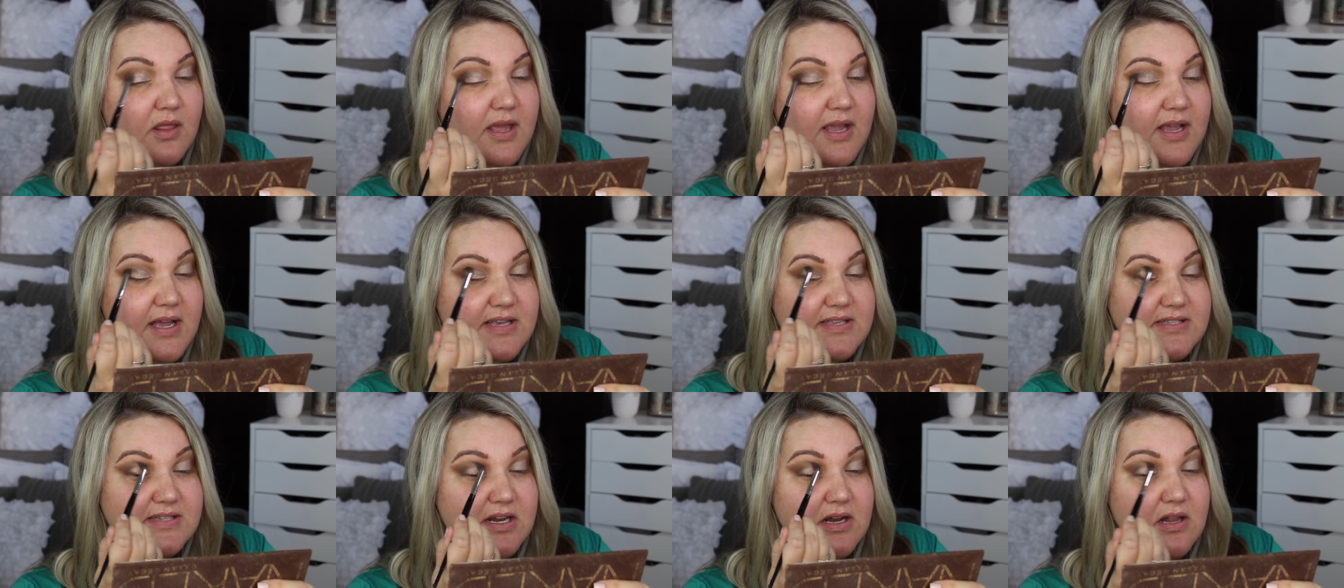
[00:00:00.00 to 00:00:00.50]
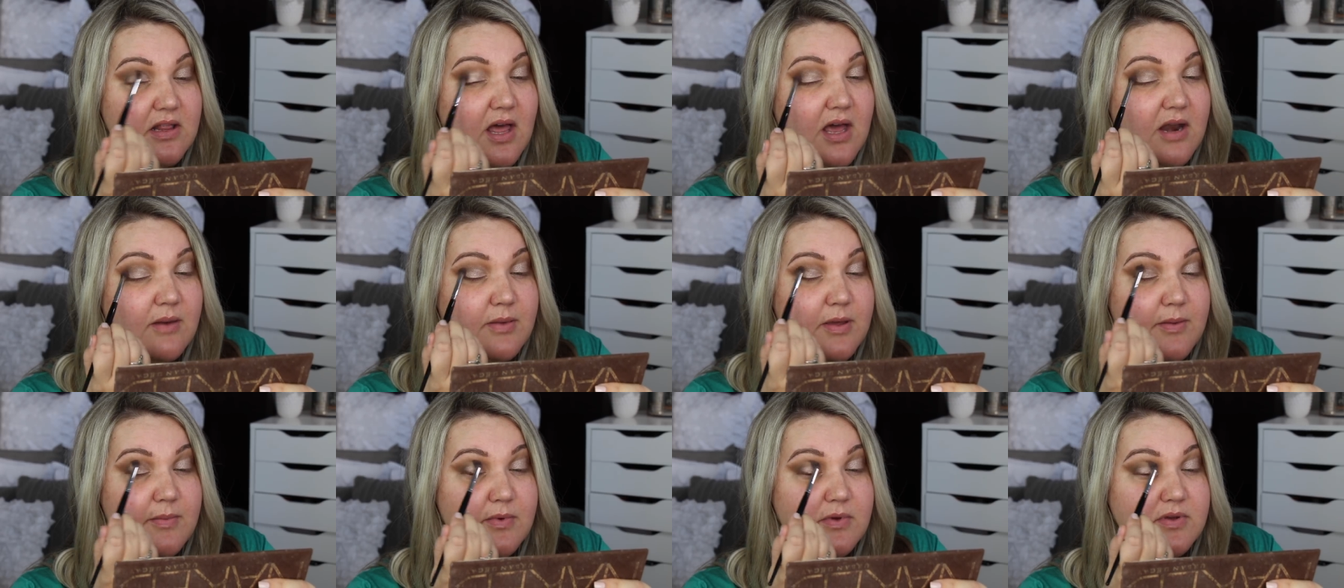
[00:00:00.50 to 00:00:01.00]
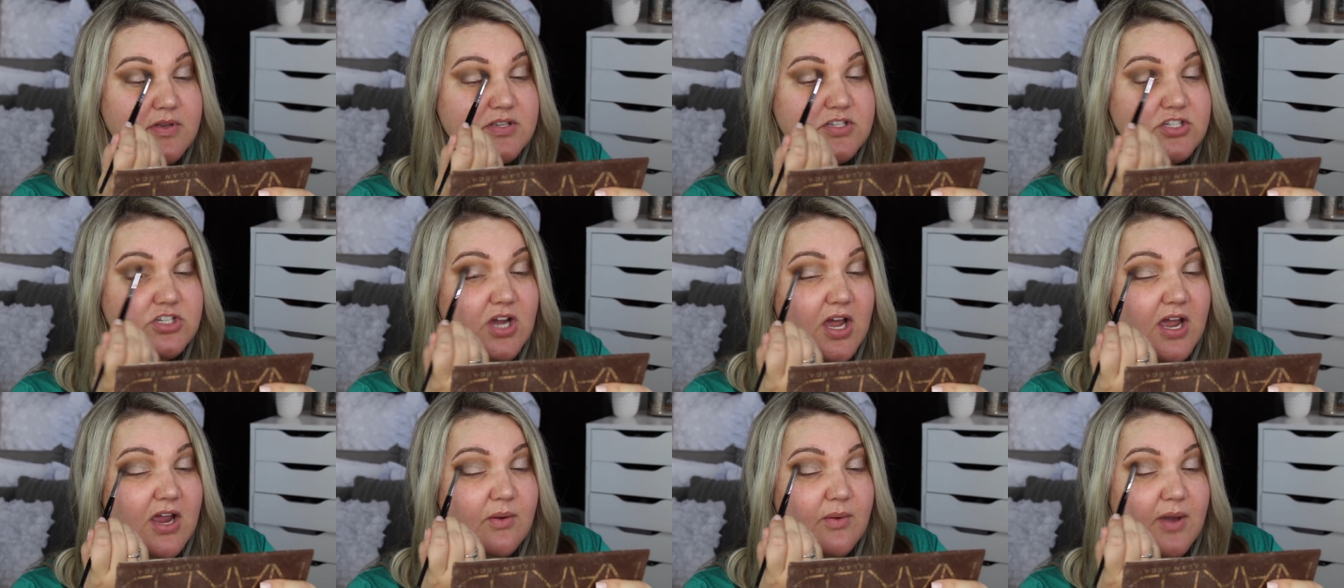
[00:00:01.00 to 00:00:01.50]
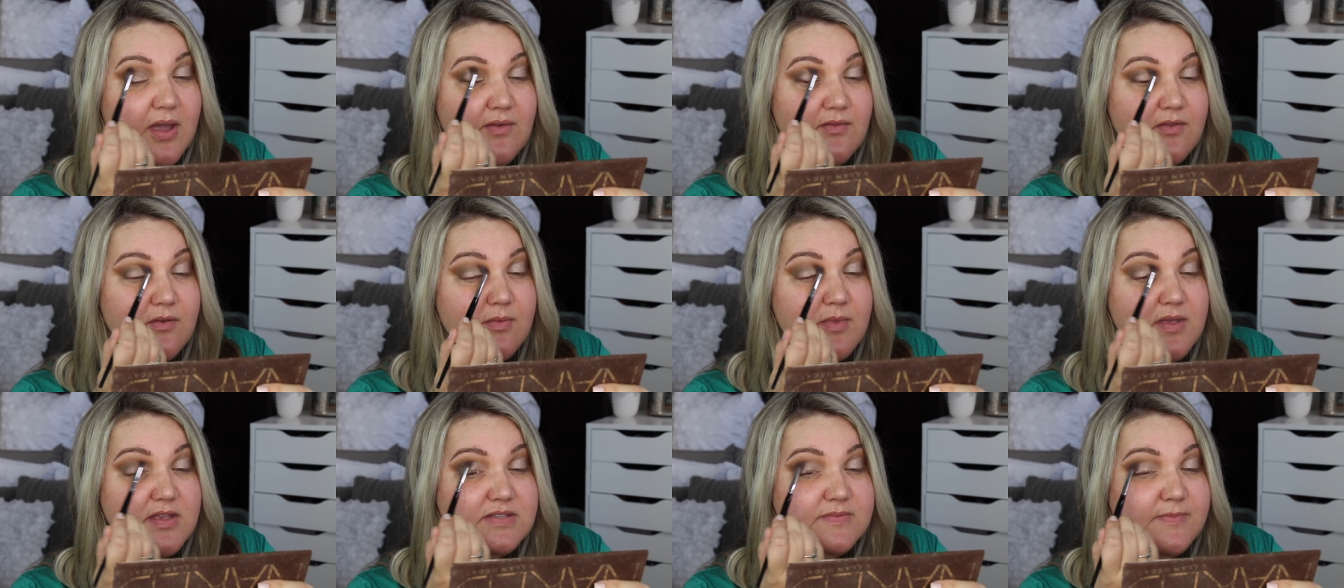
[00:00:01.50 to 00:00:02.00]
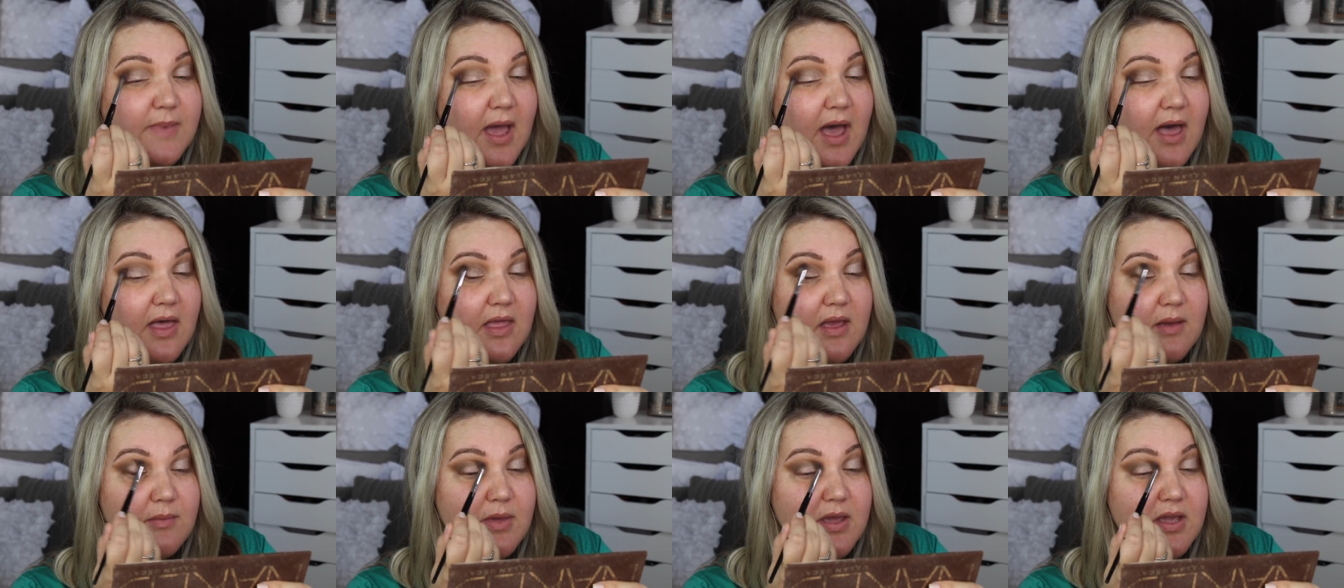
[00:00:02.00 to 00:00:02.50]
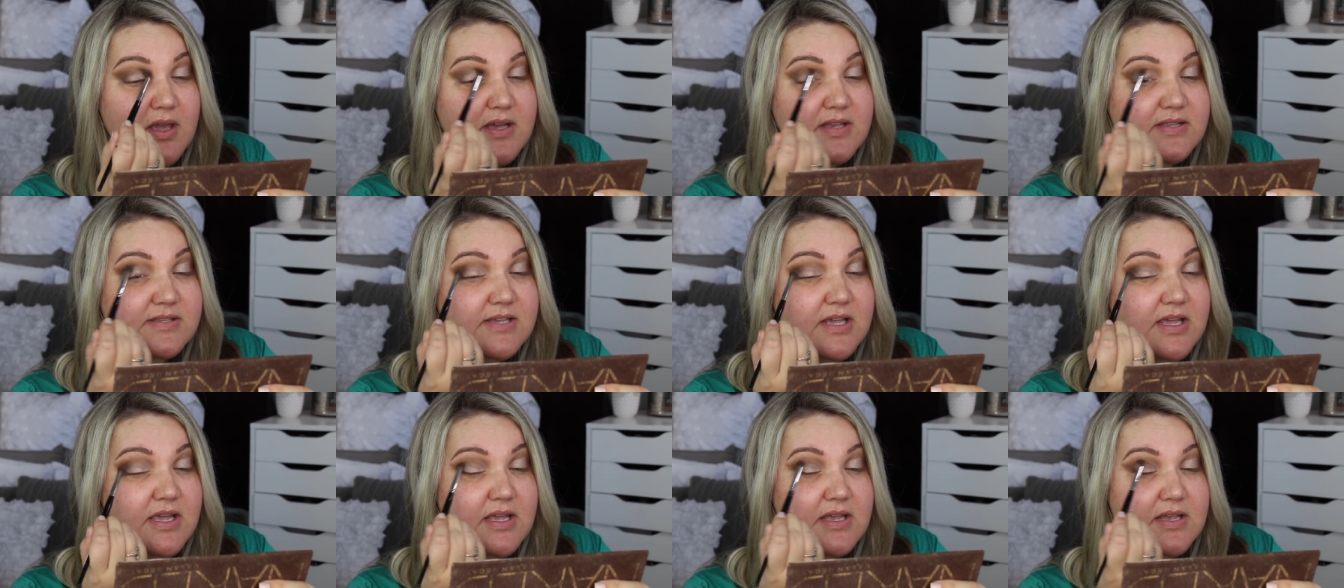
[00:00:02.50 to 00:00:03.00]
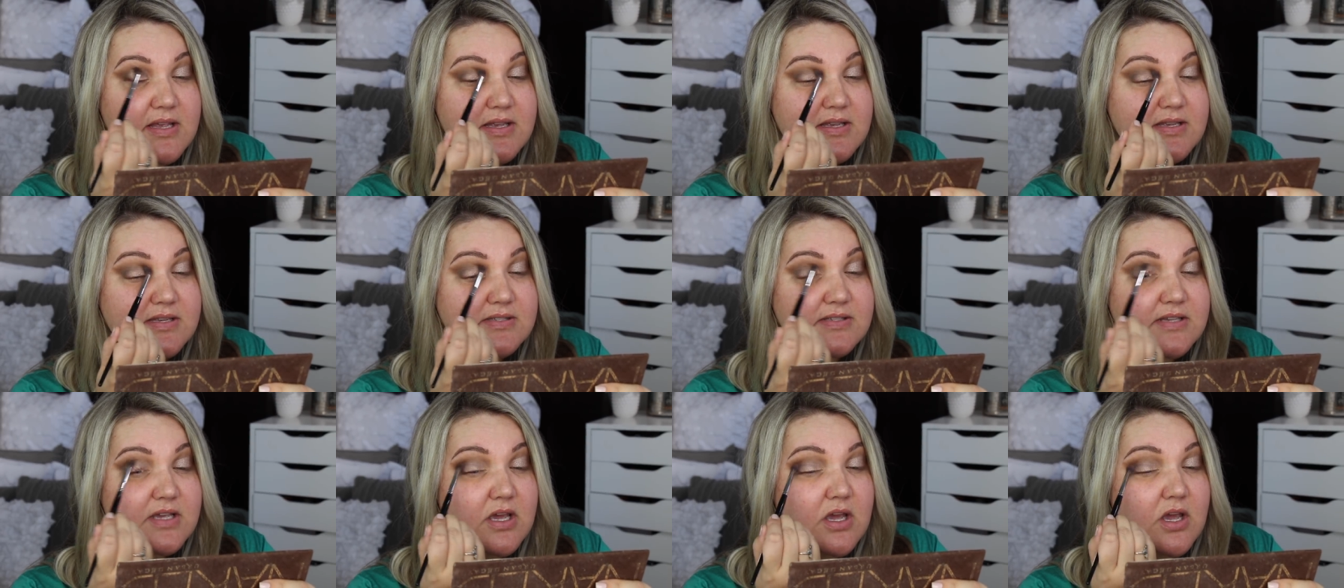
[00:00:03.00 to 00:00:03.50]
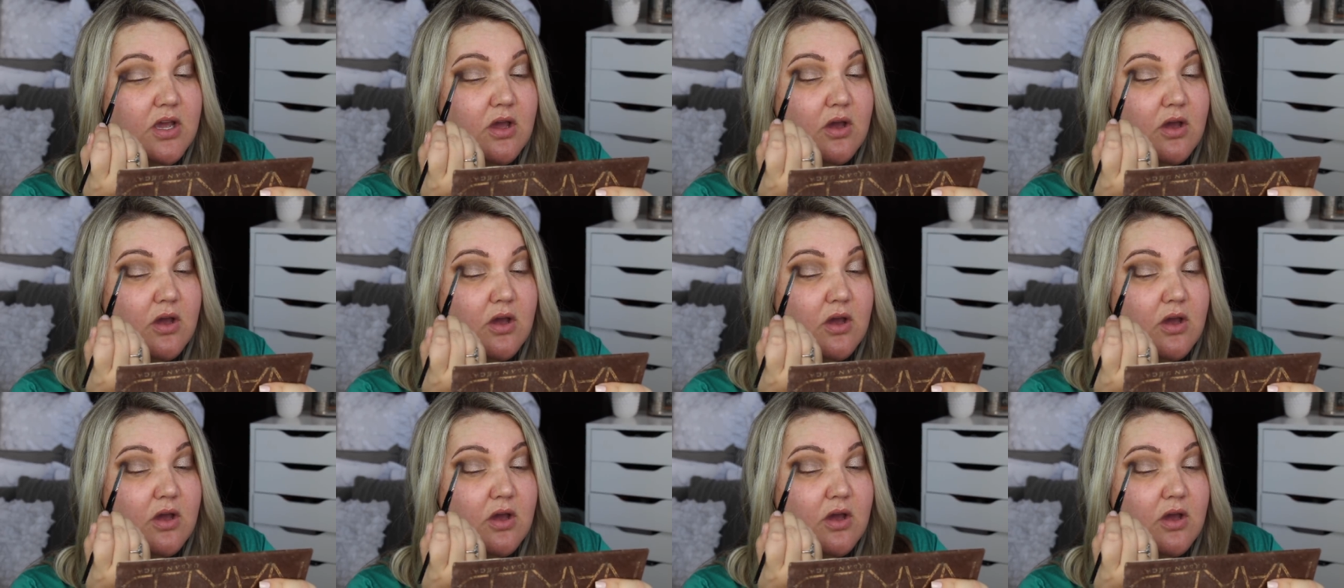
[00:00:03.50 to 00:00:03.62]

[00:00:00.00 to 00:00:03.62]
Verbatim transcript: Like I said, a lot of people shy away from this palette because it is